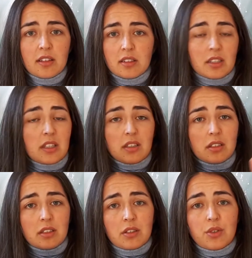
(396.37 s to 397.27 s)
starting
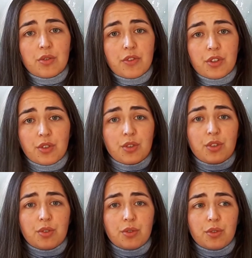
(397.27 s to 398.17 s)
a
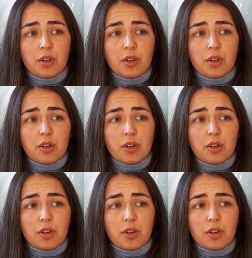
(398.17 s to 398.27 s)
new